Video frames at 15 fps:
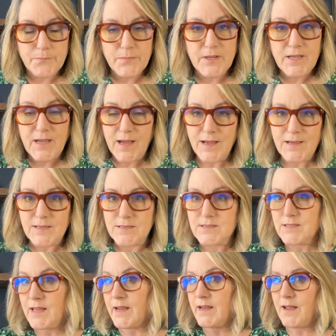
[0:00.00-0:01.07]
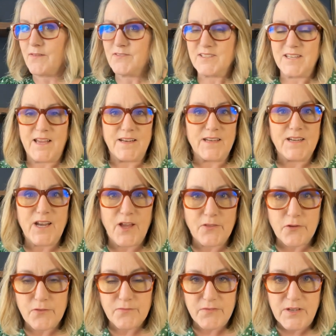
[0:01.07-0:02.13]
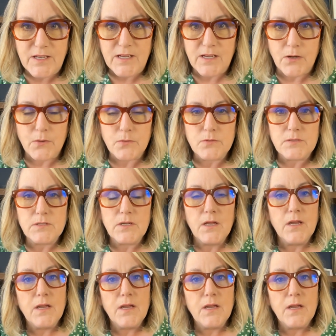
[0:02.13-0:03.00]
Because, like I've said in other videos,